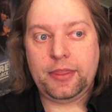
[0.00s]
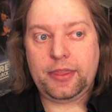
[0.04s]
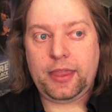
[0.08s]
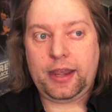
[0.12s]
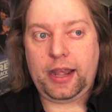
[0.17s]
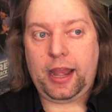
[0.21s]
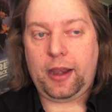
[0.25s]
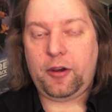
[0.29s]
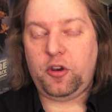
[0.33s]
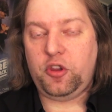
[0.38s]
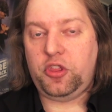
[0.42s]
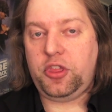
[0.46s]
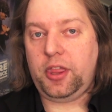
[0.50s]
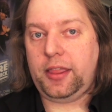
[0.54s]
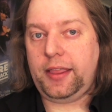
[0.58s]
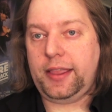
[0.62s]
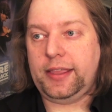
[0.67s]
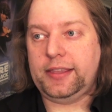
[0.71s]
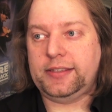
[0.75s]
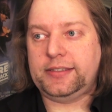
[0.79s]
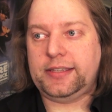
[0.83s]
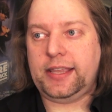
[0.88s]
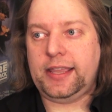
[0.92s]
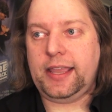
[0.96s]
That everything
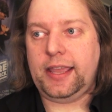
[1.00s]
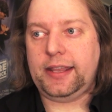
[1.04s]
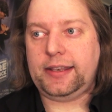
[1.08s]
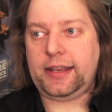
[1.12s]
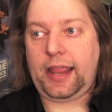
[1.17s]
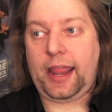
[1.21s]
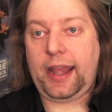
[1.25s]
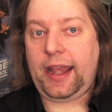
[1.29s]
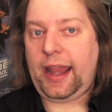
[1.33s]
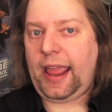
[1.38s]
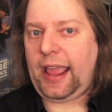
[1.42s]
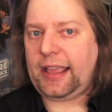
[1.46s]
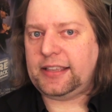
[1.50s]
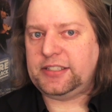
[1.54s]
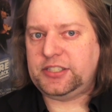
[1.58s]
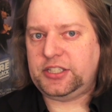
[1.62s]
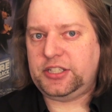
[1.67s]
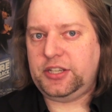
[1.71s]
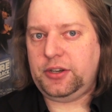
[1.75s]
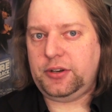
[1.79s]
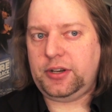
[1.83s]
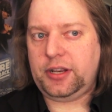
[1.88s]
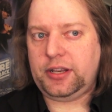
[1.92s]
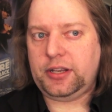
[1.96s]
is hit and
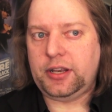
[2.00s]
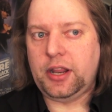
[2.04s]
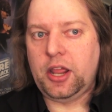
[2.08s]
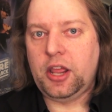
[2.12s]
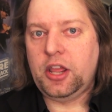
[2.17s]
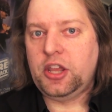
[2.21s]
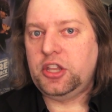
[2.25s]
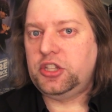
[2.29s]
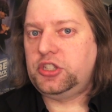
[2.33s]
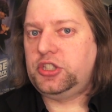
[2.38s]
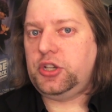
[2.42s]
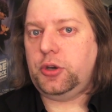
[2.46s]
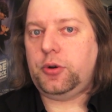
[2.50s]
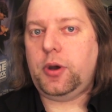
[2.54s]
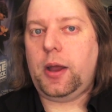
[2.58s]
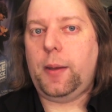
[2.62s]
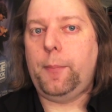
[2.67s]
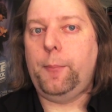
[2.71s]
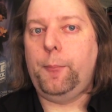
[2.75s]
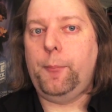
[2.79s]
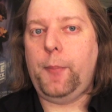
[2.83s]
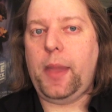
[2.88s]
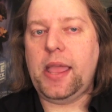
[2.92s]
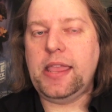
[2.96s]
executed so
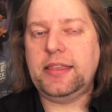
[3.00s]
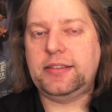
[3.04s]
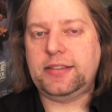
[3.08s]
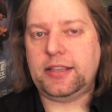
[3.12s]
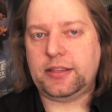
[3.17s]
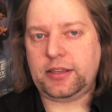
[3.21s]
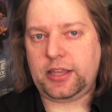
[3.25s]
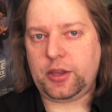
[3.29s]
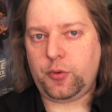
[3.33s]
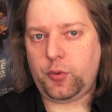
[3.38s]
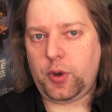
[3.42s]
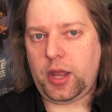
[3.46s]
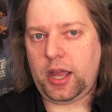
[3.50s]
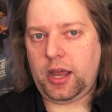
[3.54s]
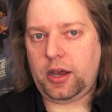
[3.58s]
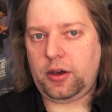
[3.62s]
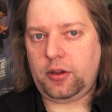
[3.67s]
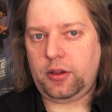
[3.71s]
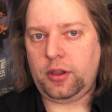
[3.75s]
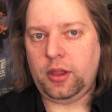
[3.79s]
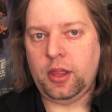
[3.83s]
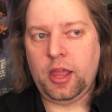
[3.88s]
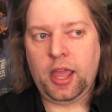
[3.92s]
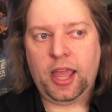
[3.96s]
amazingly
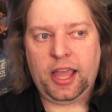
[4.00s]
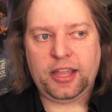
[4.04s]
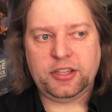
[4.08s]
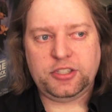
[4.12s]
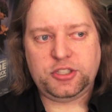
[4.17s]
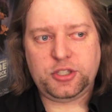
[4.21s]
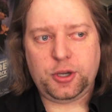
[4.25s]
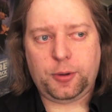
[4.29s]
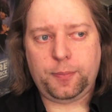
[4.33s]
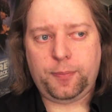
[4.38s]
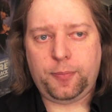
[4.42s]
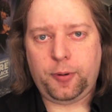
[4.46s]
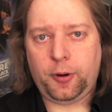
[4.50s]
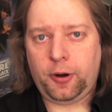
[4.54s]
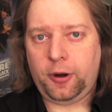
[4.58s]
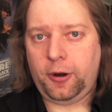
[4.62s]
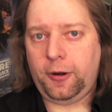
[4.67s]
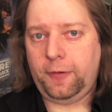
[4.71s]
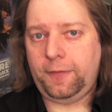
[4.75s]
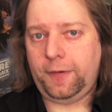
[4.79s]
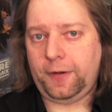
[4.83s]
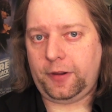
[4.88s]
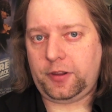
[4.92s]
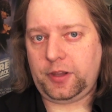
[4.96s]
well and so
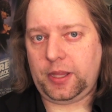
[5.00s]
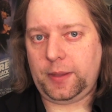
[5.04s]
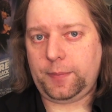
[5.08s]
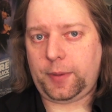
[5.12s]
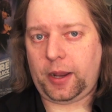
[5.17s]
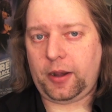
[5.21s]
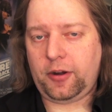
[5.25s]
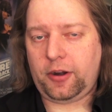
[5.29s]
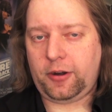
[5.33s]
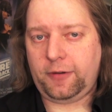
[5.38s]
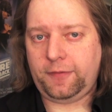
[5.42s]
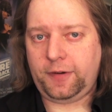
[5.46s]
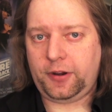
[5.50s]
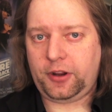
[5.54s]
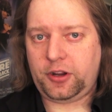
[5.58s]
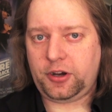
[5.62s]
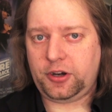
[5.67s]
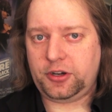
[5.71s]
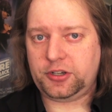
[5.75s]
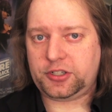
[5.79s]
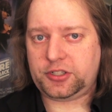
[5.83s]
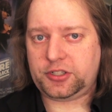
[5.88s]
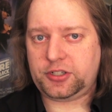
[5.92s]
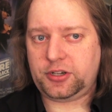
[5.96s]
perfectly by Irvin
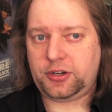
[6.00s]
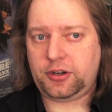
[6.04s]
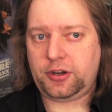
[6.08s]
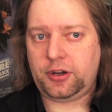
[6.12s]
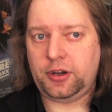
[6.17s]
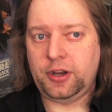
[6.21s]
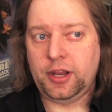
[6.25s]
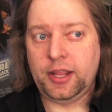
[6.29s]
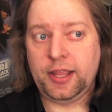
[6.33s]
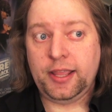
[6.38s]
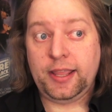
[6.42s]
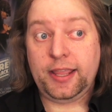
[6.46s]
Kershner.